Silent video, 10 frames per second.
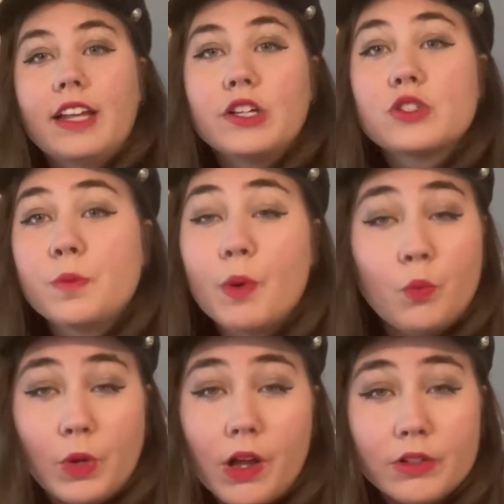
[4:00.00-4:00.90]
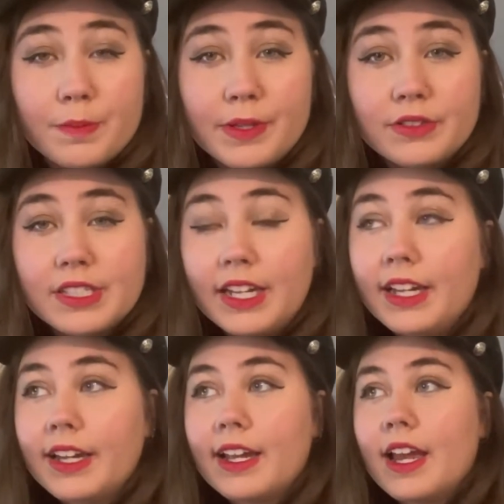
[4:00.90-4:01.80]
like super world
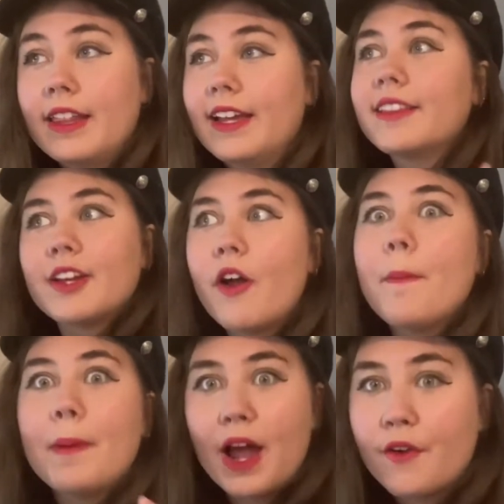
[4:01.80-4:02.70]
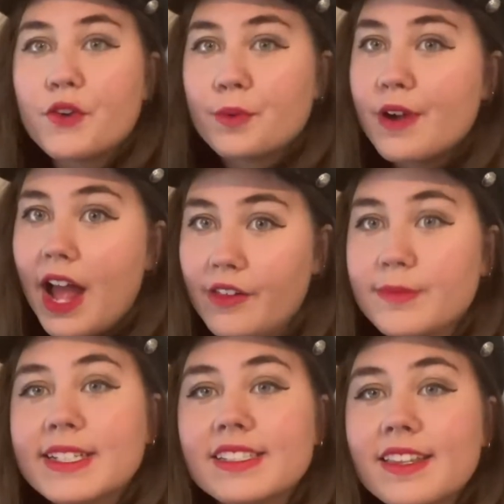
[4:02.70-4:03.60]
buildy, like there are paranormal
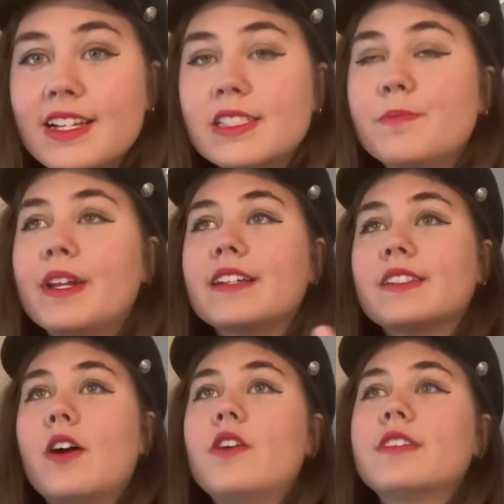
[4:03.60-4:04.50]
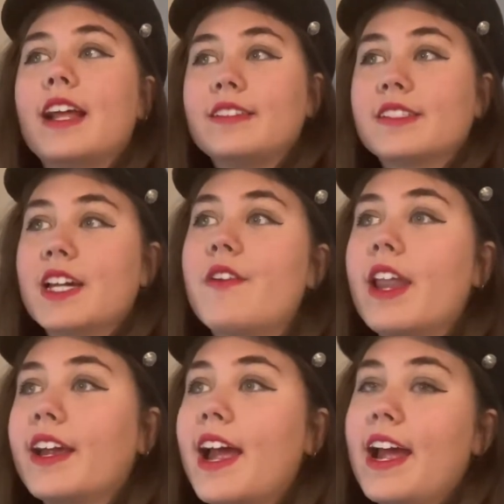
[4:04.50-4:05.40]
elements in this, but it's not necessarily
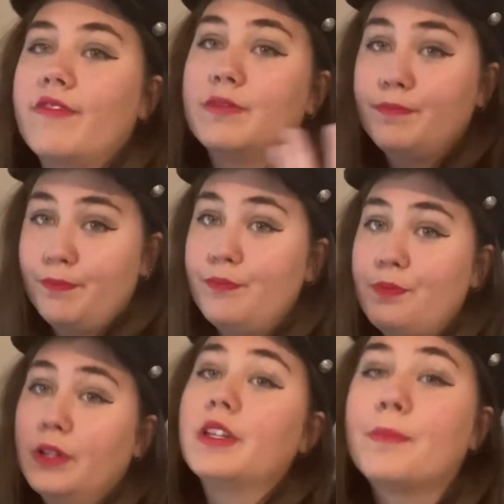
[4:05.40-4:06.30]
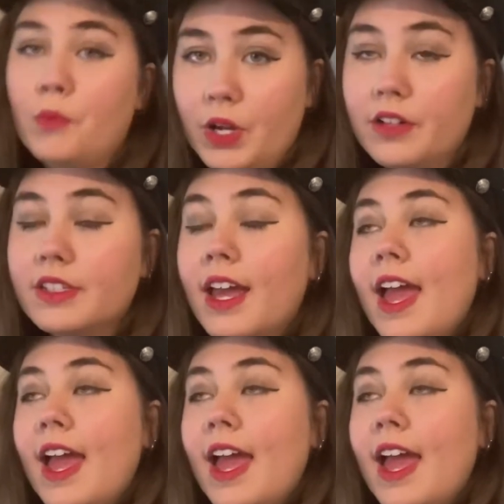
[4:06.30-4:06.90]
like I have to build up a world.